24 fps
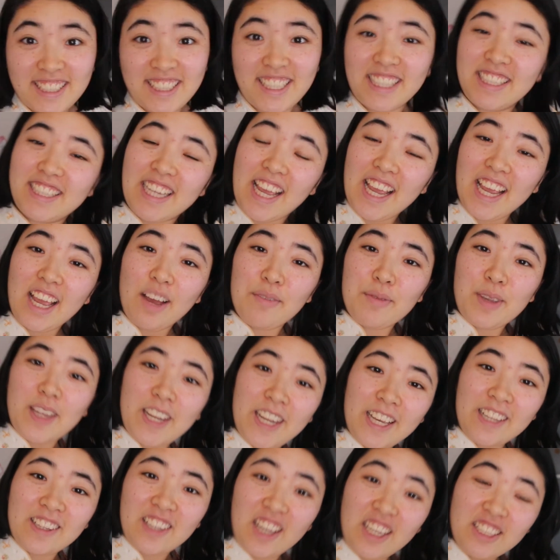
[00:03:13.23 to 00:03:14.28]
Today I'm
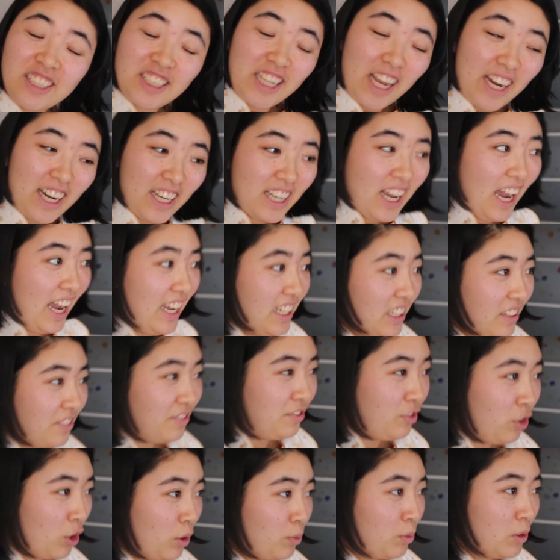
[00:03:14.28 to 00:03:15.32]
eating lunch at a kind of
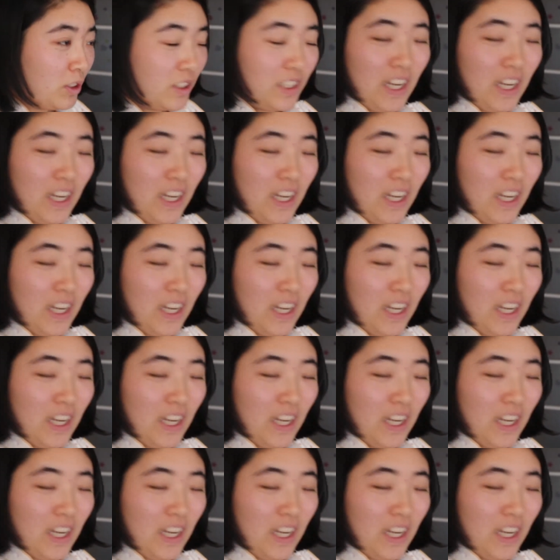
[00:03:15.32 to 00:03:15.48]
normal